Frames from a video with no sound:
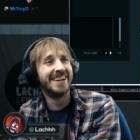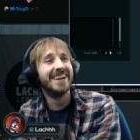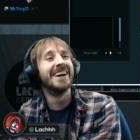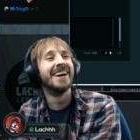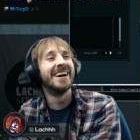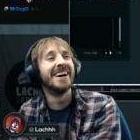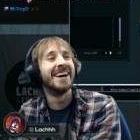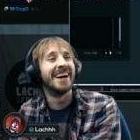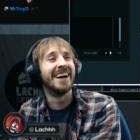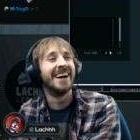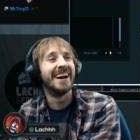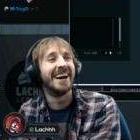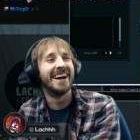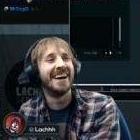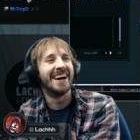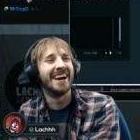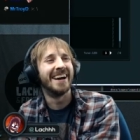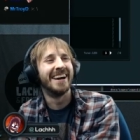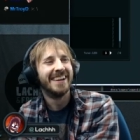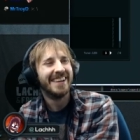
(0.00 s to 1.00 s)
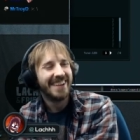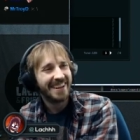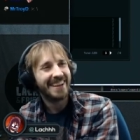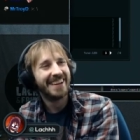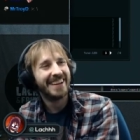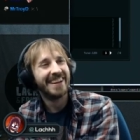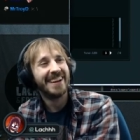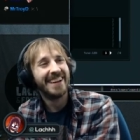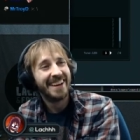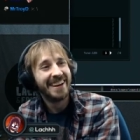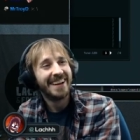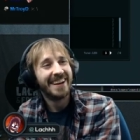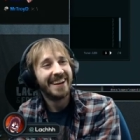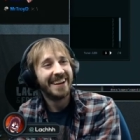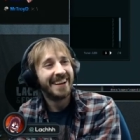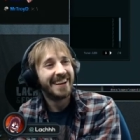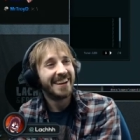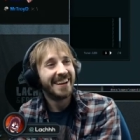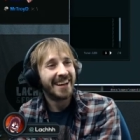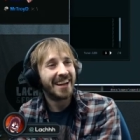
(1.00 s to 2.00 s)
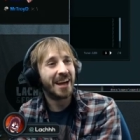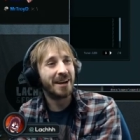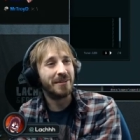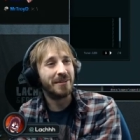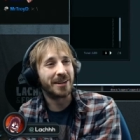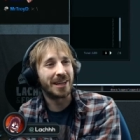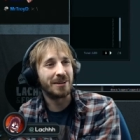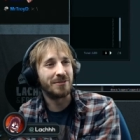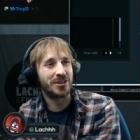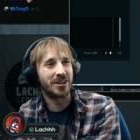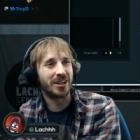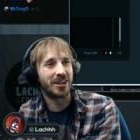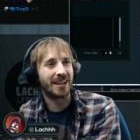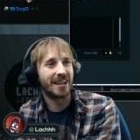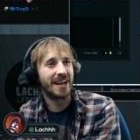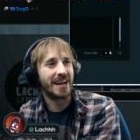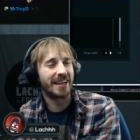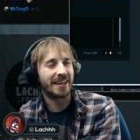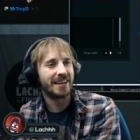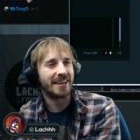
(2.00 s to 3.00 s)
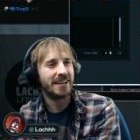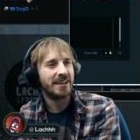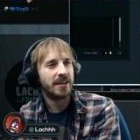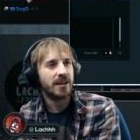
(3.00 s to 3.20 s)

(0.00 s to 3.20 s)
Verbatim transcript: I make everything lag.